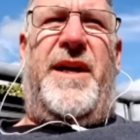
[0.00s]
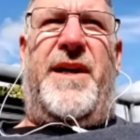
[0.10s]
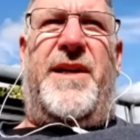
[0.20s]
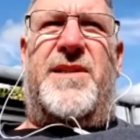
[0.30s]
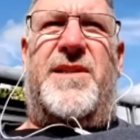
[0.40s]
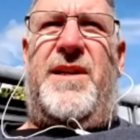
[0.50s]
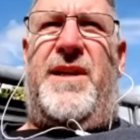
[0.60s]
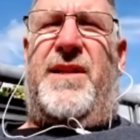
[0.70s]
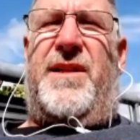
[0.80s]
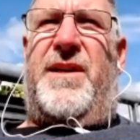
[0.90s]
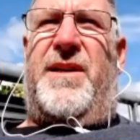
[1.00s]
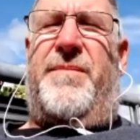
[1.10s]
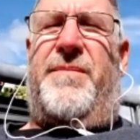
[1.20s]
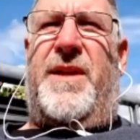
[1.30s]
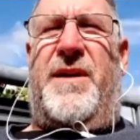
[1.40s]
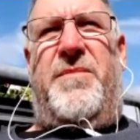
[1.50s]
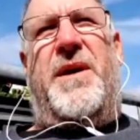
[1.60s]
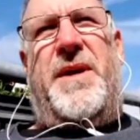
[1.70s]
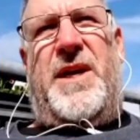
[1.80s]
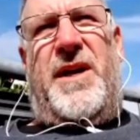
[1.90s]
at, at the, I, I
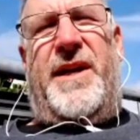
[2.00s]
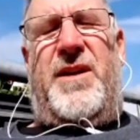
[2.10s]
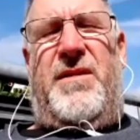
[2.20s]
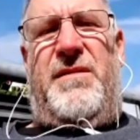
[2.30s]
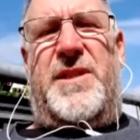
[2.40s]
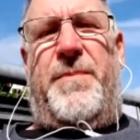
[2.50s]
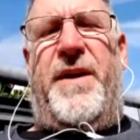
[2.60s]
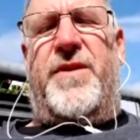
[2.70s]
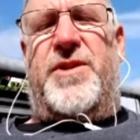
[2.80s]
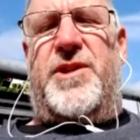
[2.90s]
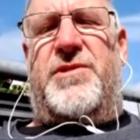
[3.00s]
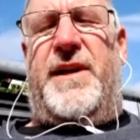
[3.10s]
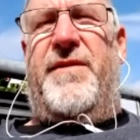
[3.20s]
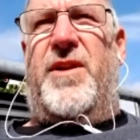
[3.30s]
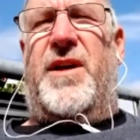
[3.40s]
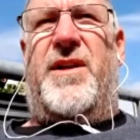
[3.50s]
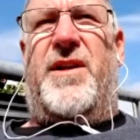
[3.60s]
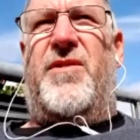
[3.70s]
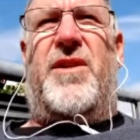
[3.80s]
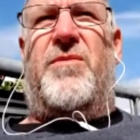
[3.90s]
mean, I can only speak for tertiary level. I
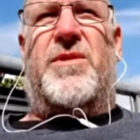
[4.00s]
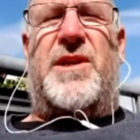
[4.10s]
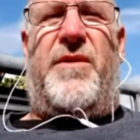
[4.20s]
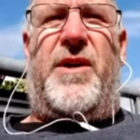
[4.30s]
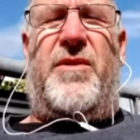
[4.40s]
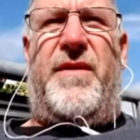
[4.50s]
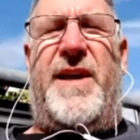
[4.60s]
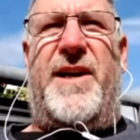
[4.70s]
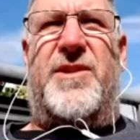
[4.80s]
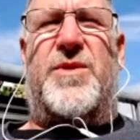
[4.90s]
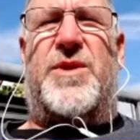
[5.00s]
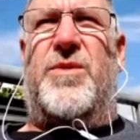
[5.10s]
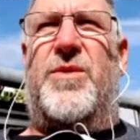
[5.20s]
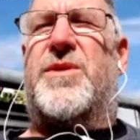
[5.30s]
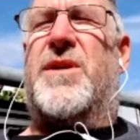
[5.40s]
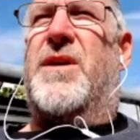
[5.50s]
don't know what's going on in the actual schools,